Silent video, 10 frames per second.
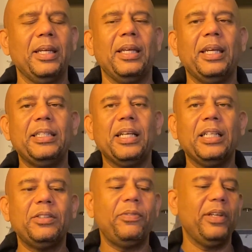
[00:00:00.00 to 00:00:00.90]
It
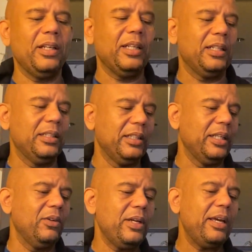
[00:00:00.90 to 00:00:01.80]
does feel a
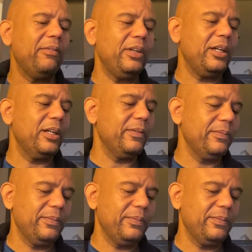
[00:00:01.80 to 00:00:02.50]
little heavier.